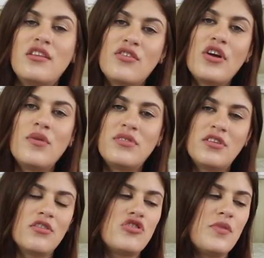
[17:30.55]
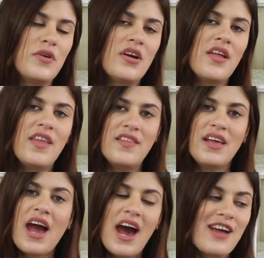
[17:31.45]
the song, it was still cheaper than the
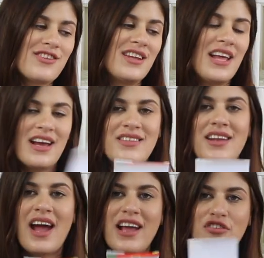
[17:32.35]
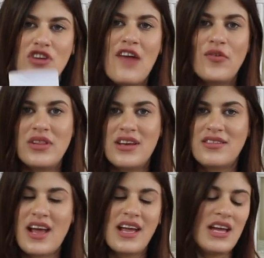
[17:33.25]
hatch. And like I said, I can travel with this.
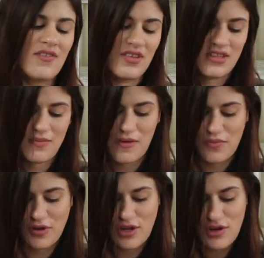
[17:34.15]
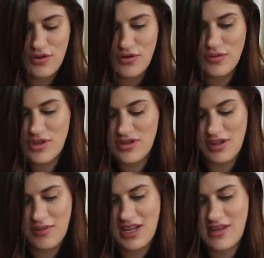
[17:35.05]
I can give this to people to use, which is a
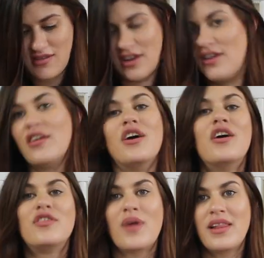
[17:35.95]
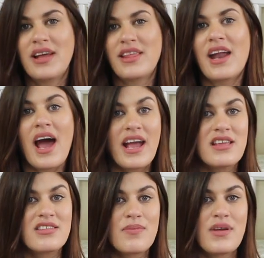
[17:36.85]
little bit easier. So I like that I
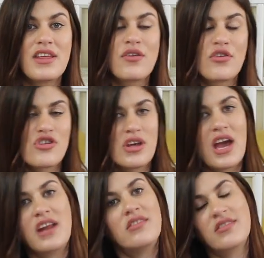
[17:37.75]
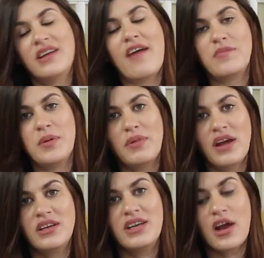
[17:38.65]
can sleep with it, or she can. It doesn't have to be
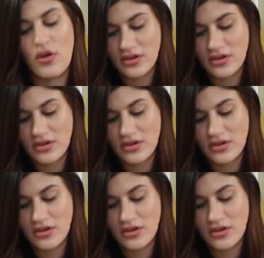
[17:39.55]
plugged in at all